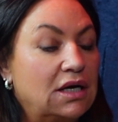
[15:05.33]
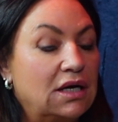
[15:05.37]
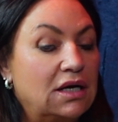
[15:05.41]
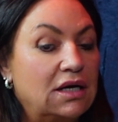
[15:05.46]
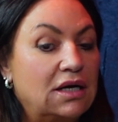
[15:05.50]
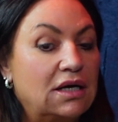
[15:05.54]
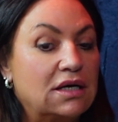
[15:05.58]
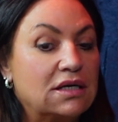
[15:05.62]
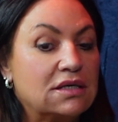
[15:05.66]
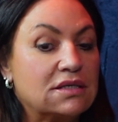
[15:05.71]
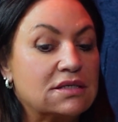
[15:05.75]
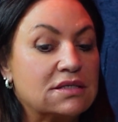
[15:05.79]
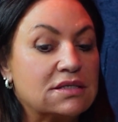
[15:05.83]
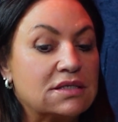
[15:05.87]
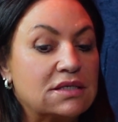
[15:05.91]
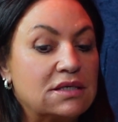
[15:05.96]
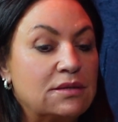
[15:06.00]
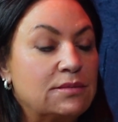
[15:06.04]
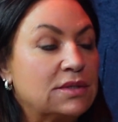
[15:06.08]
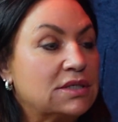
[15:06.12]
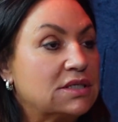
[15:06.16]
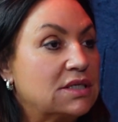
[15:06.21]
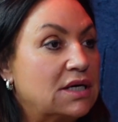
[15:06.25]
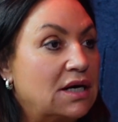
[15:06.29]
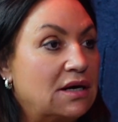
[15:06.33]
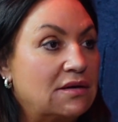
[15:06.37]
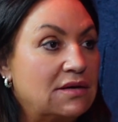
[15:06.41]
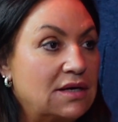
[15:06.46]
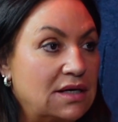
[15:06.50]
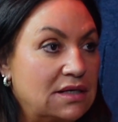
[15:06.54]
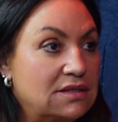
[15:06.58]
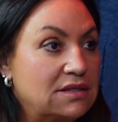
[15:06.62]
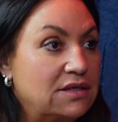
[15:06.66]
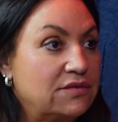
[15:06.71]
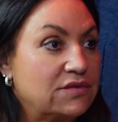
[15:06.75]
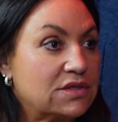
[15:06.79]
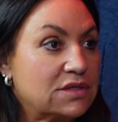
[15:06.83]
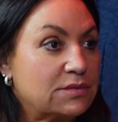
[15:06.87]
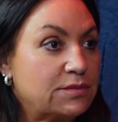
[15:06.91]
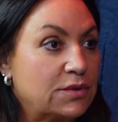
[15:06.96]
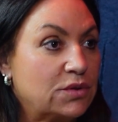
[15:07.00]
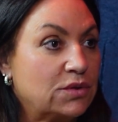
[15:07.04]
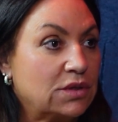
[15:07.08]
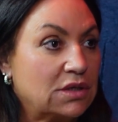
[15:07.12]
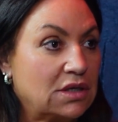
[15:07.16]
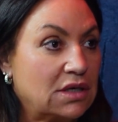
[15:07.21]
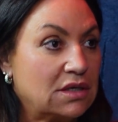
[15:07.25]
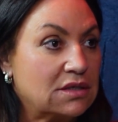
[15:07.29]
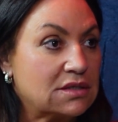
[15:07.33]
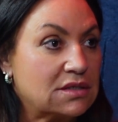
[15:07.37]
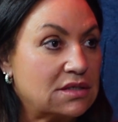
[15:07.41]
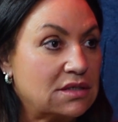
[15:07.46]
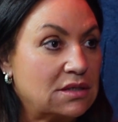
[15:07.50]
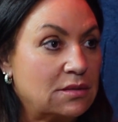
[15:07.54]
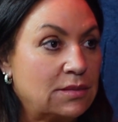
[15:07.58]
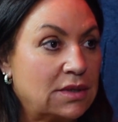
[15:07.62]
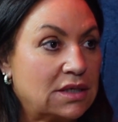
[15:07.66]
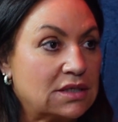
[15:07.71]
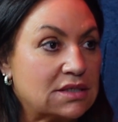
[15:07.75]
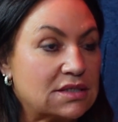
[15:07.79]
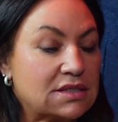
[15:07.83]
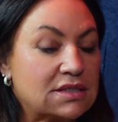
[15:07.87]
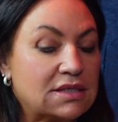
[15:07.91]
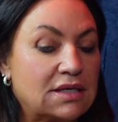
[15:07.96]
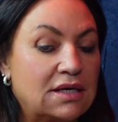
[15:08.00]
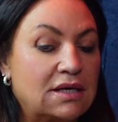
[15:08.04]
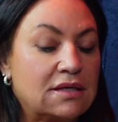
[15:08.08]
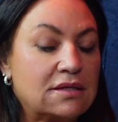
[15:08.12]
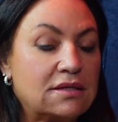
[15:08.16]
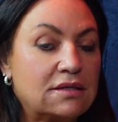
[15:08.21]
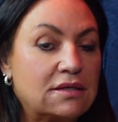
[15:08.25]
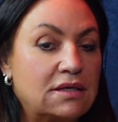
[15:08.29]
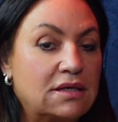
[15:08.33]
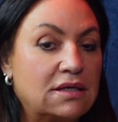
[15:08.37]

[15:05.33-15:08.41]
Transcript: And him and Dara had never spoken honestly about his death.